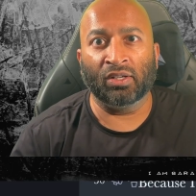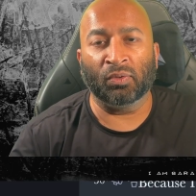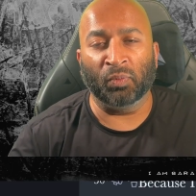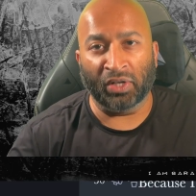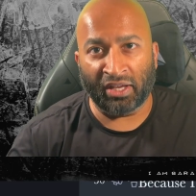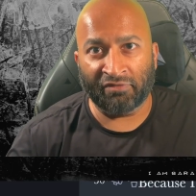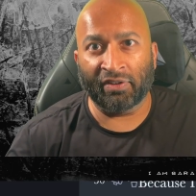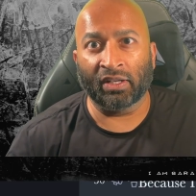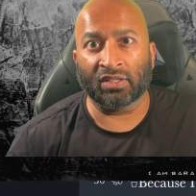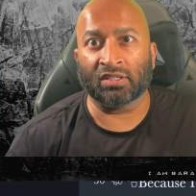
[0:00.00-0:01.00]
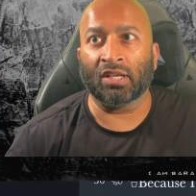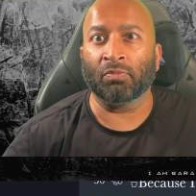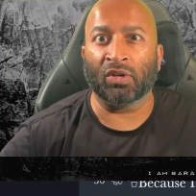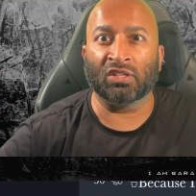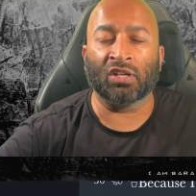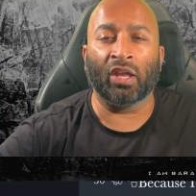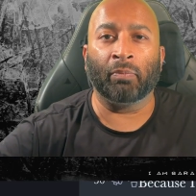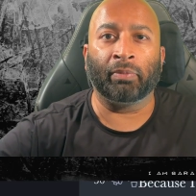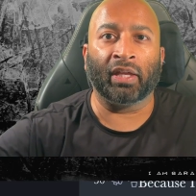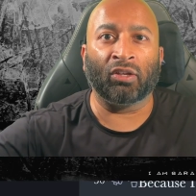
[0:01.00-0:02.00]
when he fell asleep, where he saw the
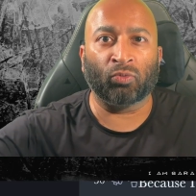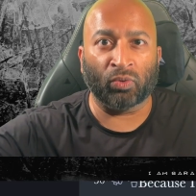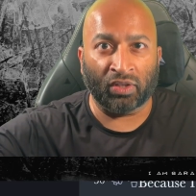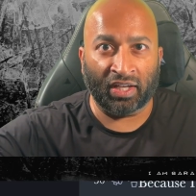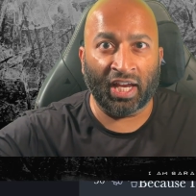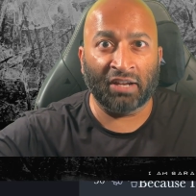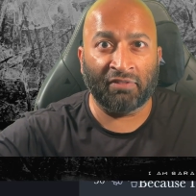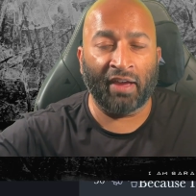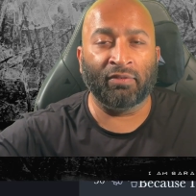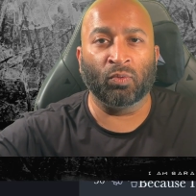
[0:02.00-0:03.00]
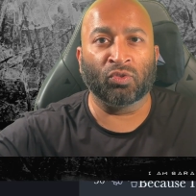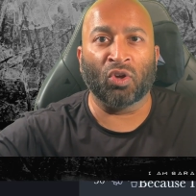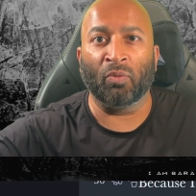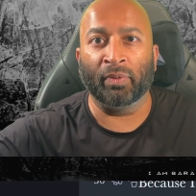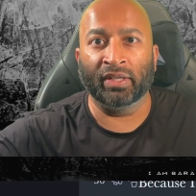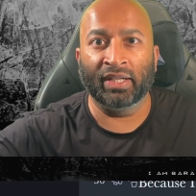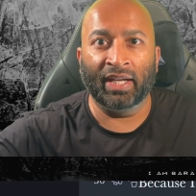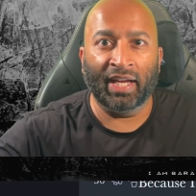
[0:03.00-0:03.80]
place where the gate of heaven was open